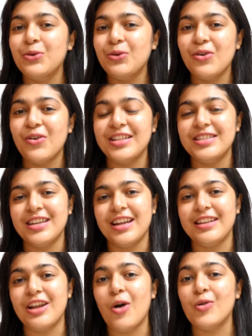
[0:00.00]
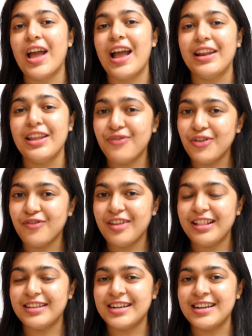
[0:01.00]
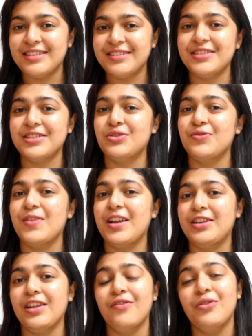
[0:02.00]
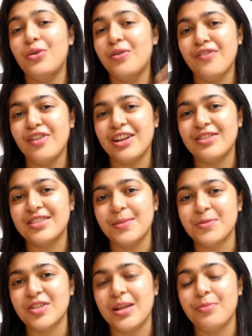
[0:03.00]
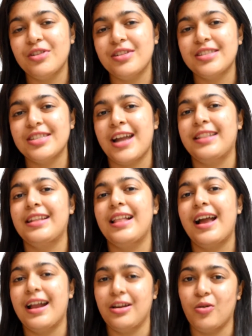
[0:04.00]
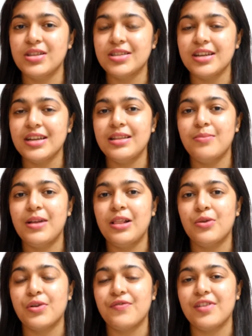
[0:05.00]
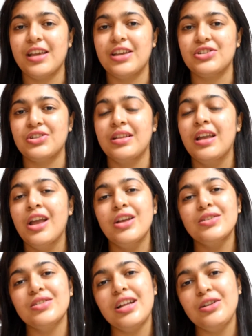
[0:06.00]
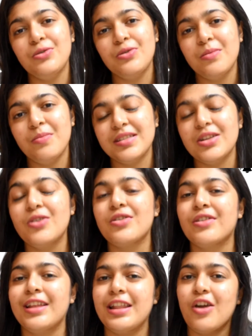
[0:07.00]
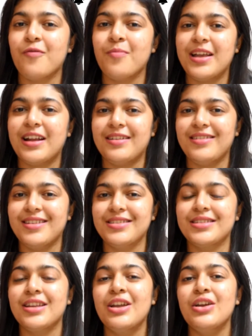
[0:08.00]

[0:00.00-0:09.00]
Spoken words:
Do go and check it out, and if you feel the content is innovative, don't forget to subscribe to this channel and also hit the bell notification so that you don't miss out on any of my contents.